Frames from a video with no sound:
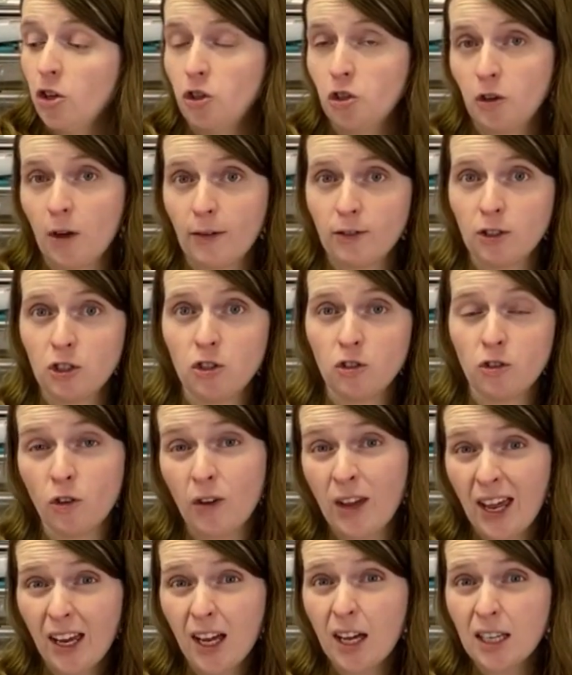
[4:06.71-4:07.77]
You
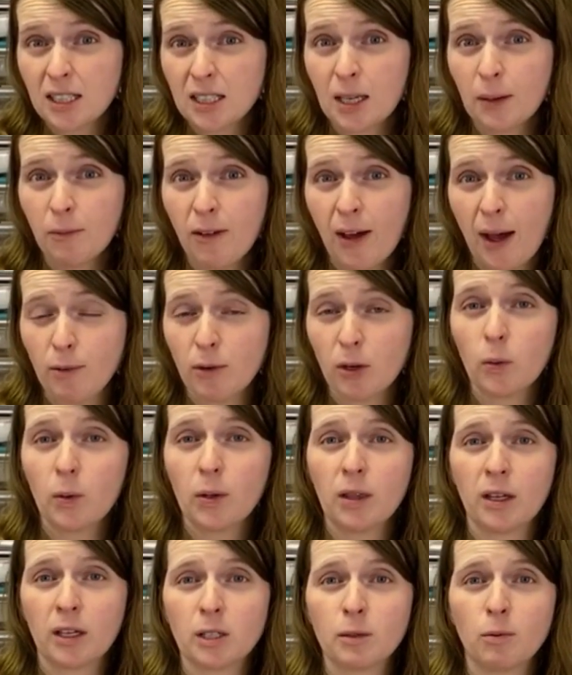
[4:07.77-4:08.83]
can cut some fabric
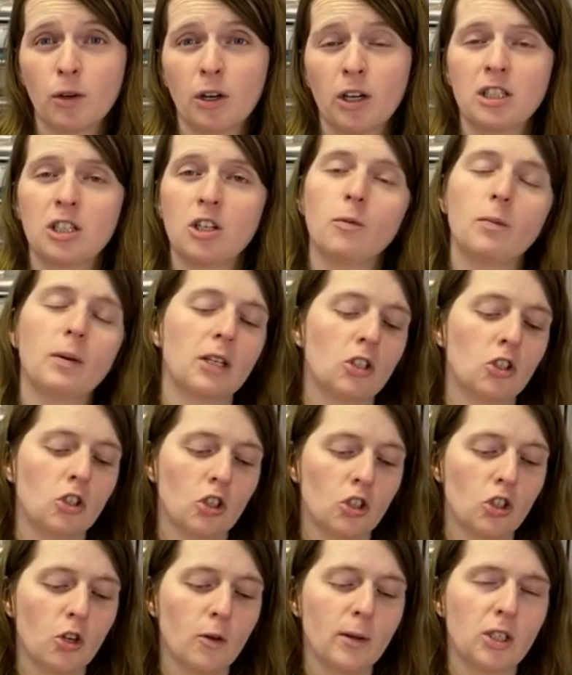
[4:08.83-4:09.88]
with the Explorer 2, but it's
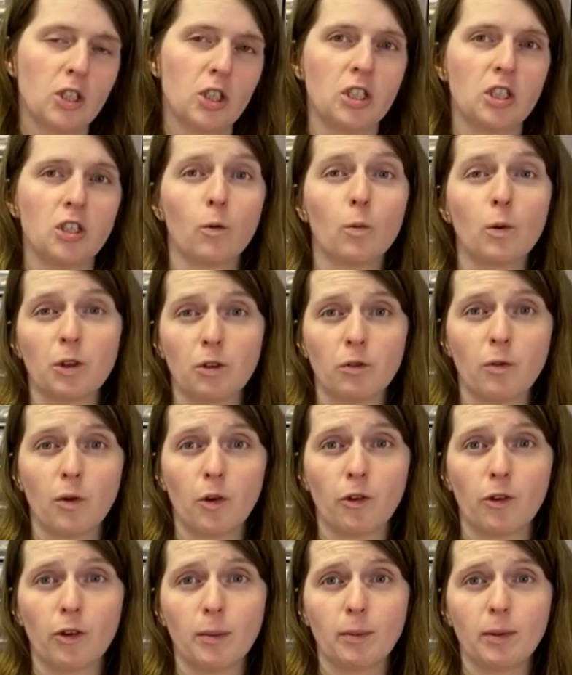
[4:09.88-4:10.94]
just so much easier with the
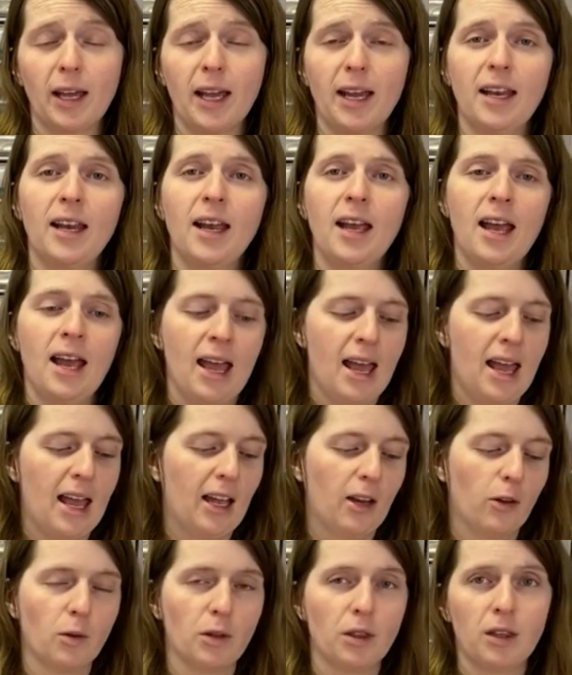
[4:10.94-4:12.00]
rotary blade
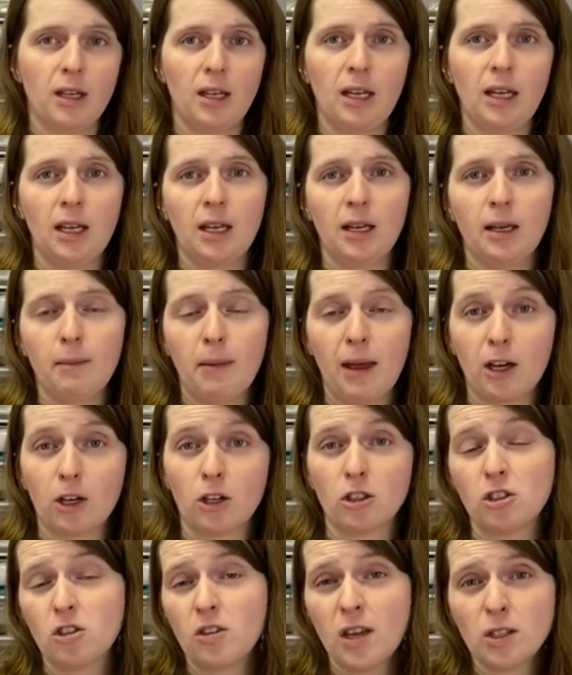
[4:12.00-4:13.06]
and with the
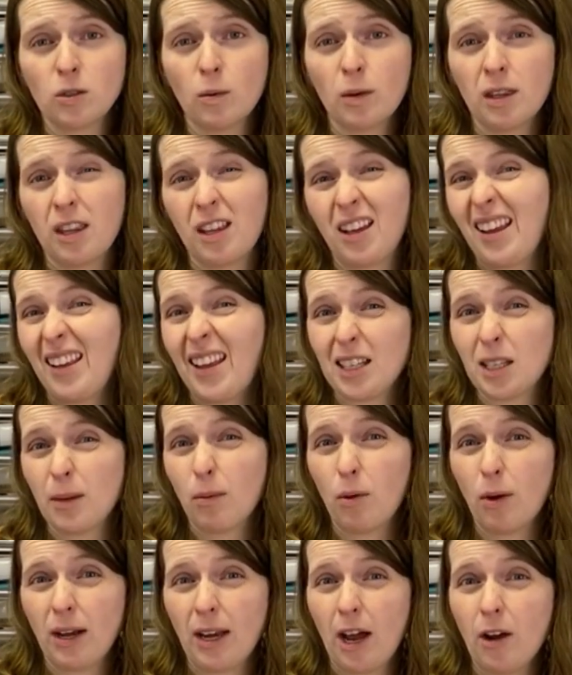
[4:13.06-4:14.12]
Maker. So that's one thing I like to
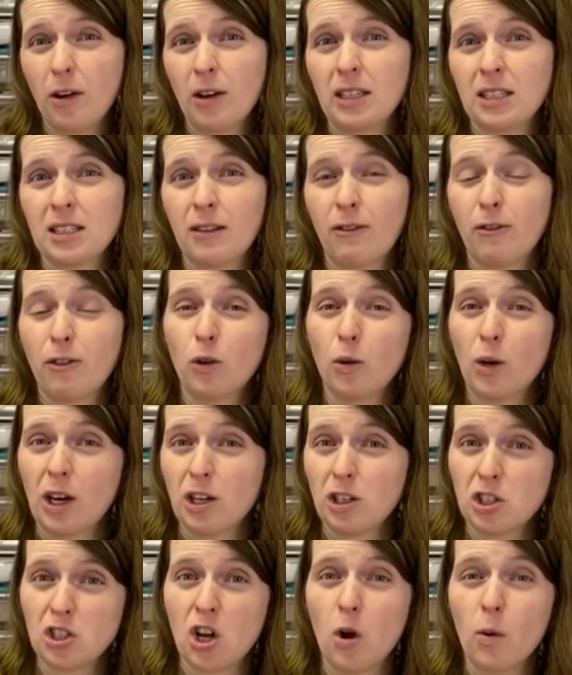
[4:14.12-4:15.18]
point out, is if you are
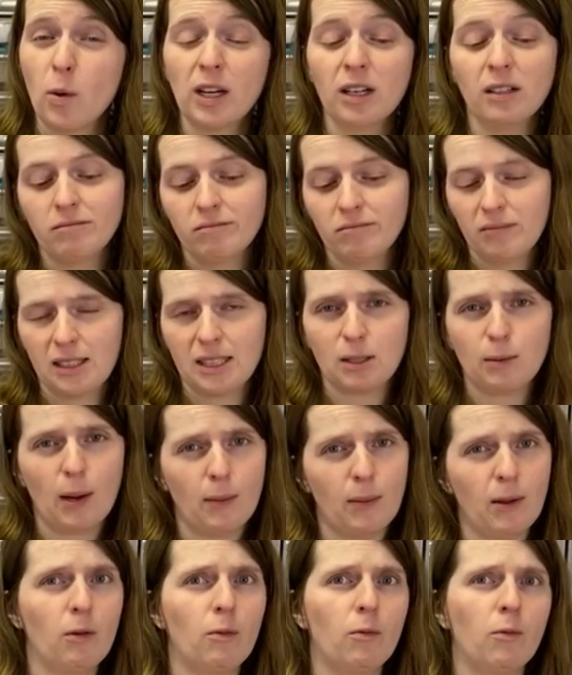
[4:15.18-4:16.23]
a sewer, this may
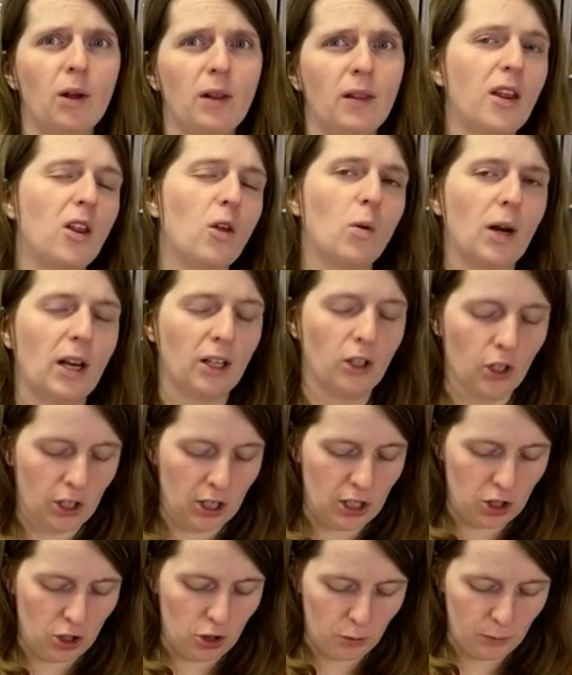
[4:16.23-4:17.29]
be one that you want to look
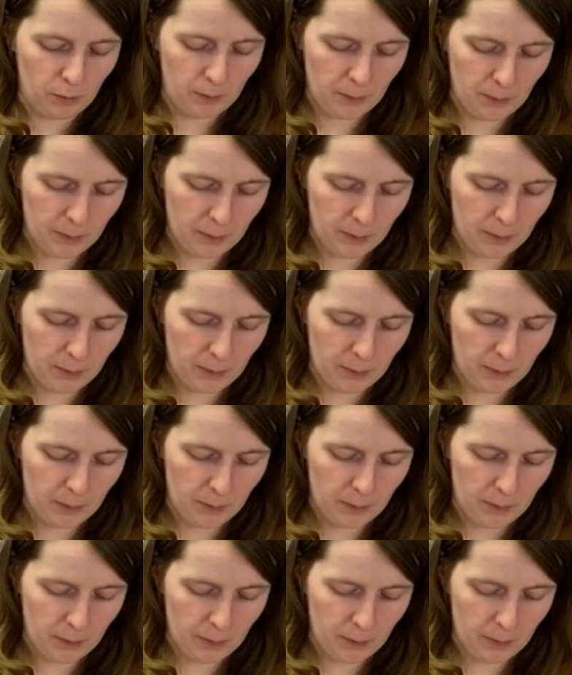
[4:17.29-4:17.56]
into.